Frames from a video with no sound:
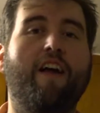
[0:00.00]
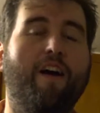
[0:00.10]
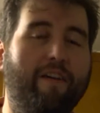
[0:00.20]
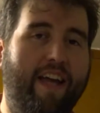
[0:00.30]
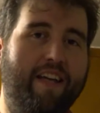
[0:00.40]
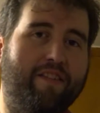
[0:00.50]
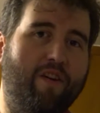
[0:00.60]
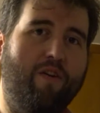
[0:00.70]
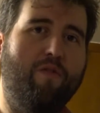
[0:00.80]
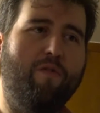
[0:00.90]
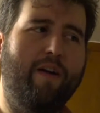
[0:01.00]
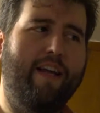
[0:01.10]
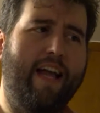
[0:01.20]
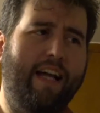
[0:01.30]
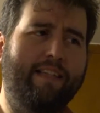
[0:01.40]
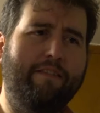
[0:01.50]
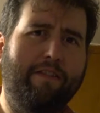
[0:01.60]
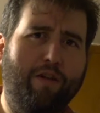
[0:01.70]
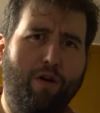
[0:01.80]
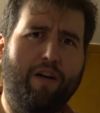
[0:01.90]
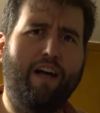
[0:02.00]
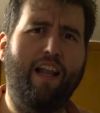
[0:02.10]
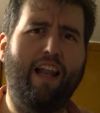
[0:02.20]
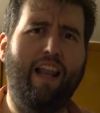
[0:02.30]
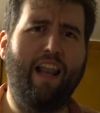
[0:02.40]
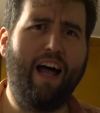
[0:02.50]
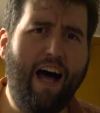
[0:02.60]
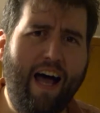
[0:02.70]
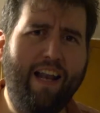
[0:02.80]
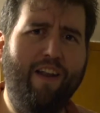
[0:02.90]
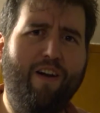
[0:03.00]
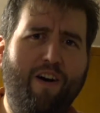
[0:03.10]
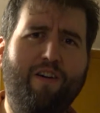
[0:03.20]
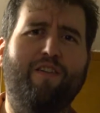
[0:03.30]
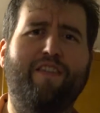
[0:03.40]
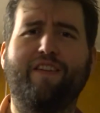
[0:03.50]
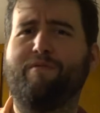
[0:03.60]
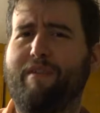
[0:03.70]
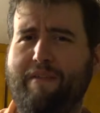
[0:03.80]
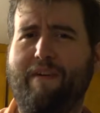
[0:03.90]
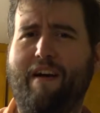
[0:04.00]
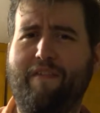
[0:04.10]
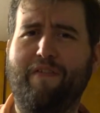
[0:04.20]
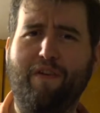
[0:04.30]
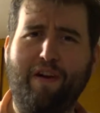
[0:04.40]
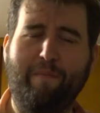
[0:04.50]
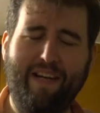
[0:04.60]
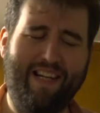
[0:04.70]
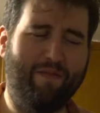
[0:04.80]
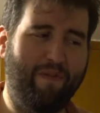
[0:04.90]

Okay, so it actually took a lot longer than 25 to 30 minutes.